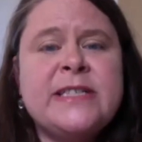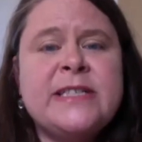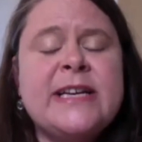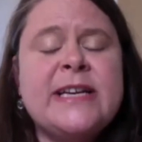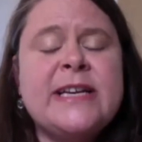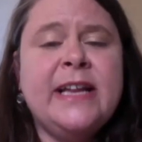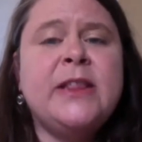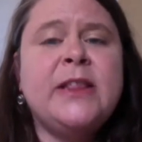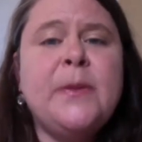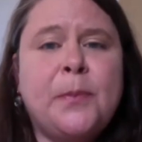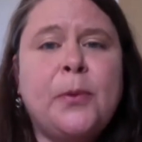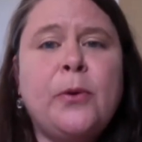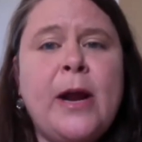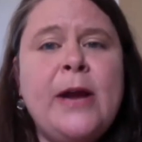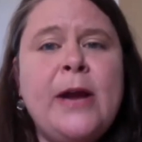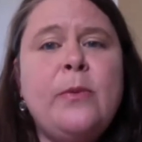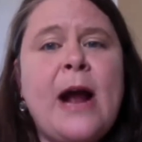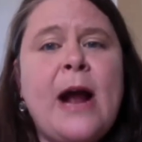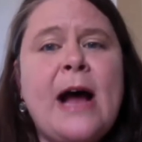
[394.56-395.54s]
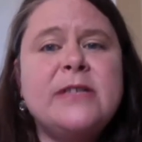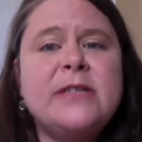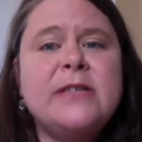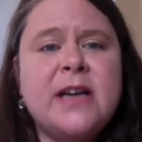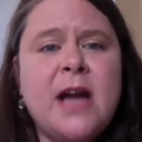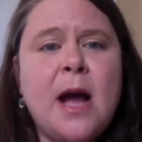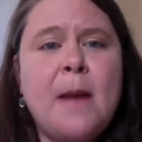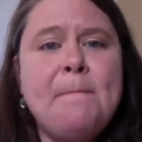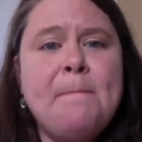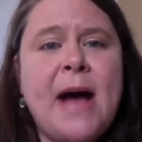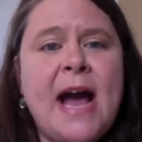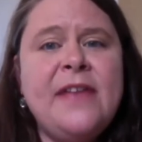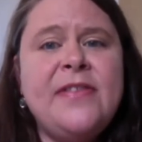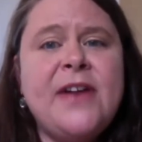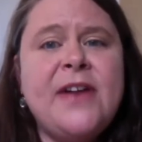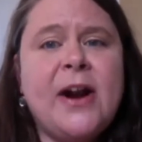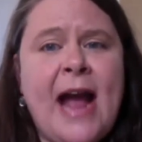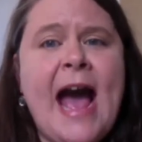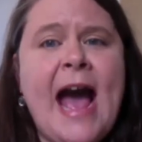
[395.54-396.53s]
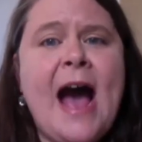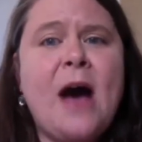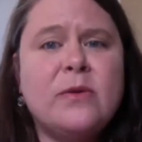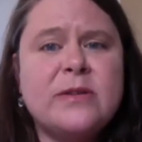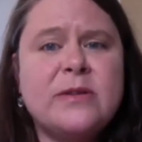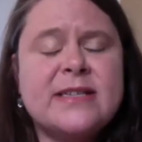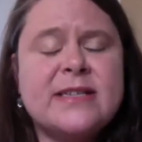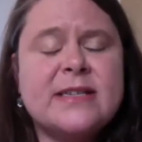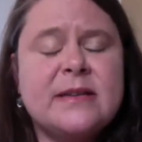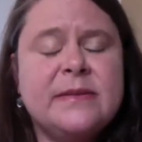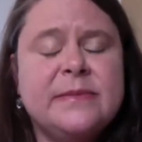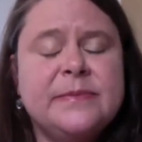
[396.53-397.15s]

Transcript: get the parade route to come by their house?